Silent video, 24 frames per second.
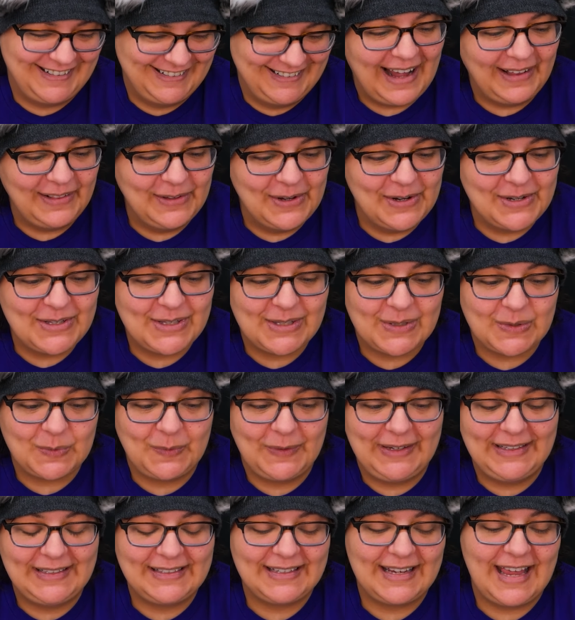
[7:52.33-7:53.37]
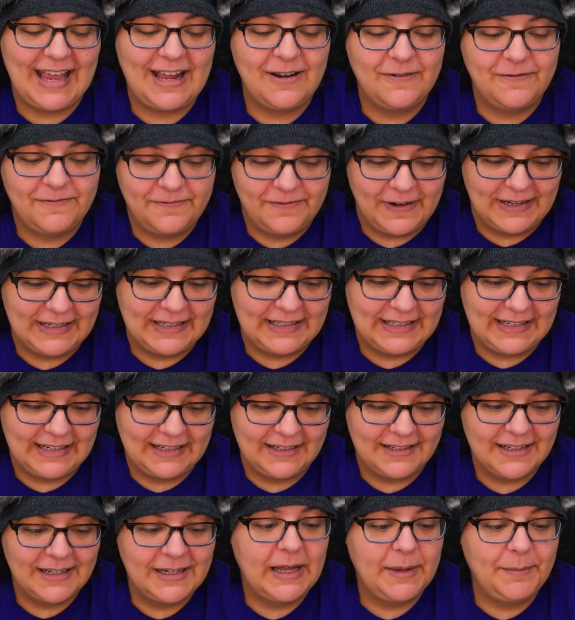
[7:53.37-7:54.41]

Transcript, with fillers: I look sweet and fun in it.